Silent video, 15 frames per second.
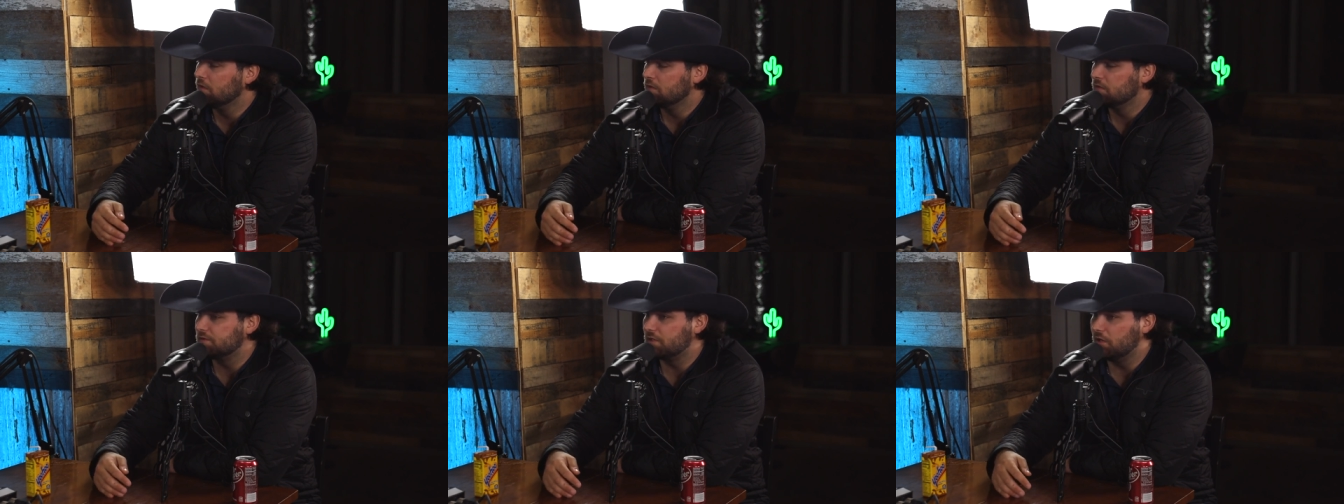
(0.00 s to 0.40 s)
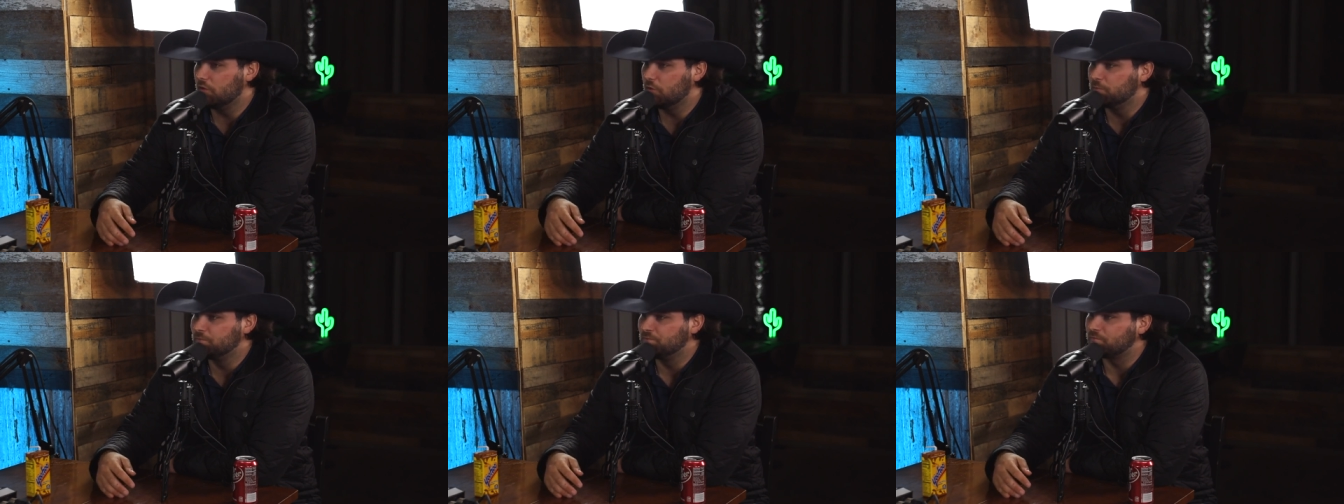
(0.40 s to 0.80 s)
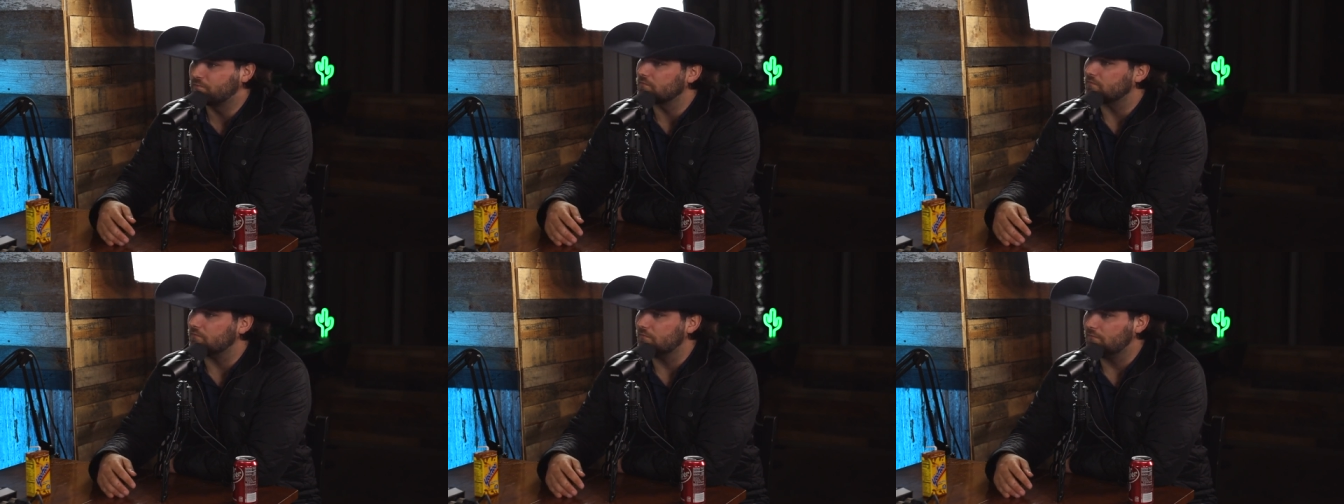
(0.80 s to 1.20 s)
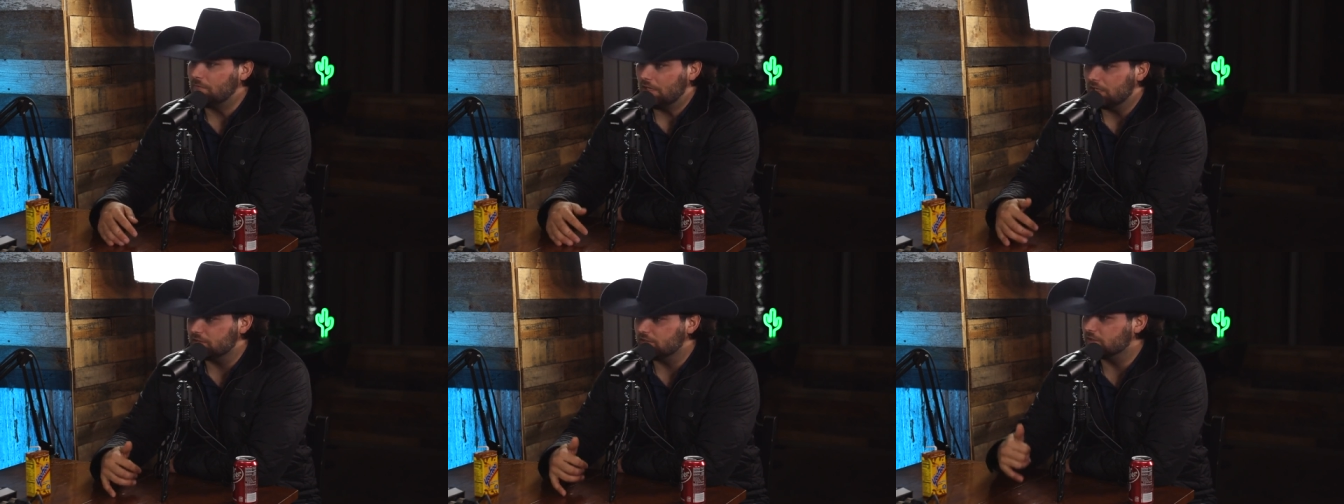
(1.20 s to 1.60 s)
So
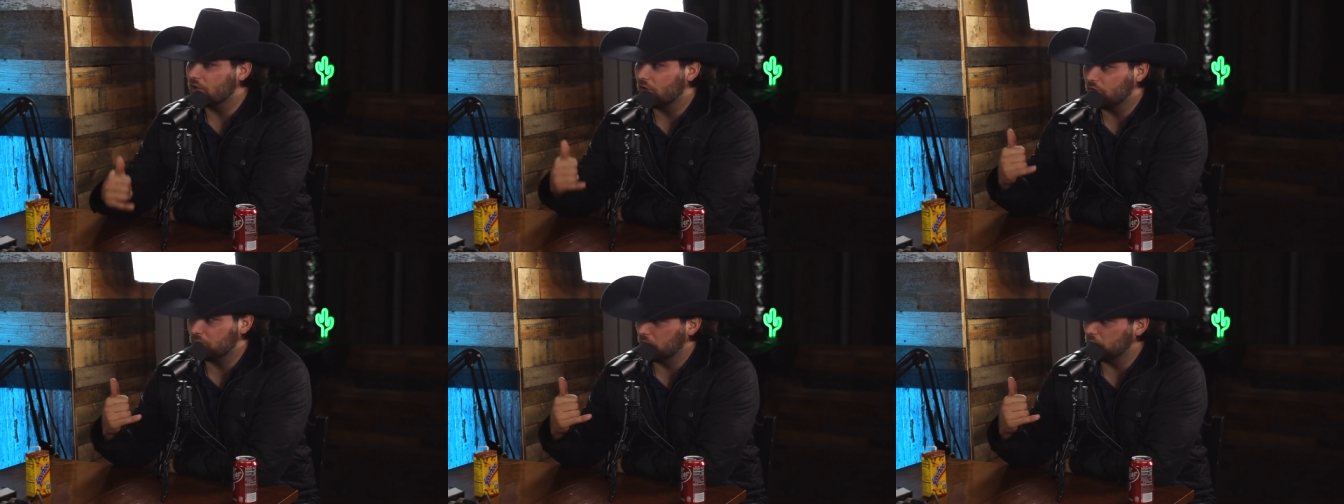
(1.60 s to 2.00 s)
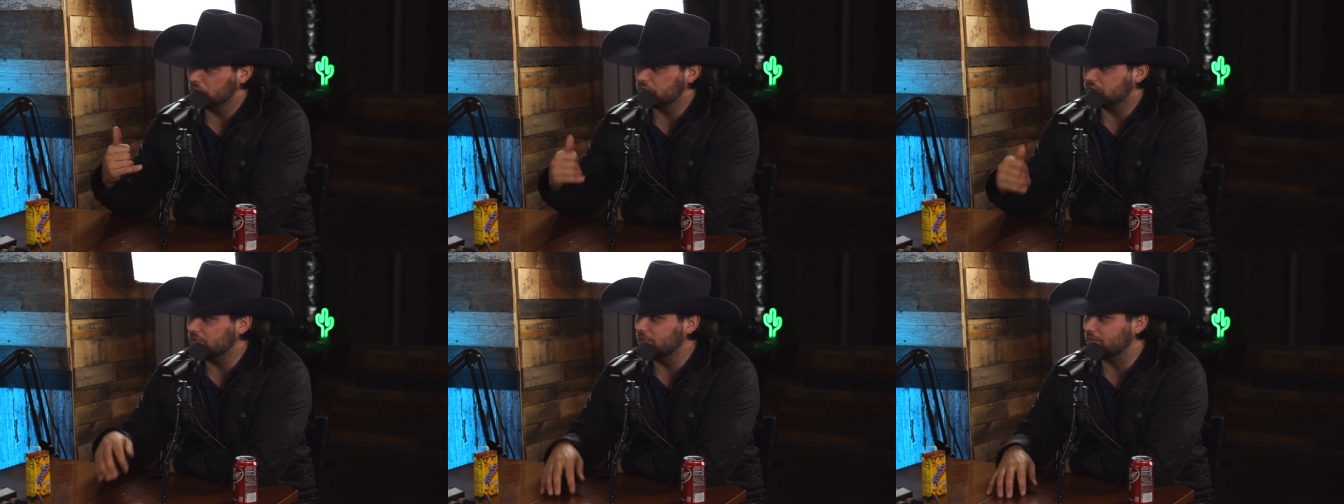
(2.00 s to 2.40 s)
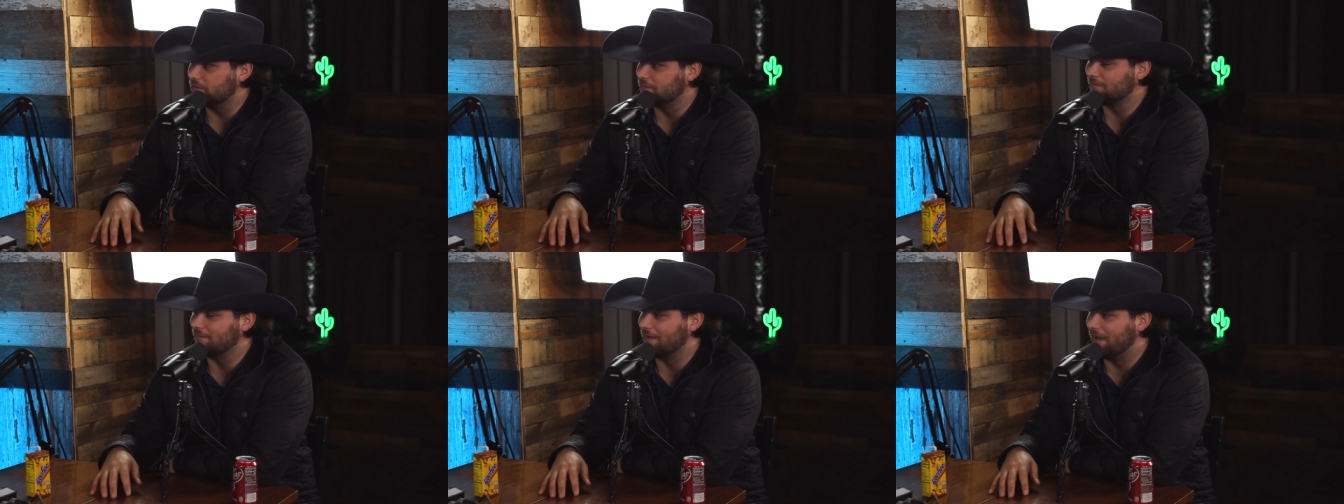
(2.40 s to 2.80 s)
she's calling me, where's this?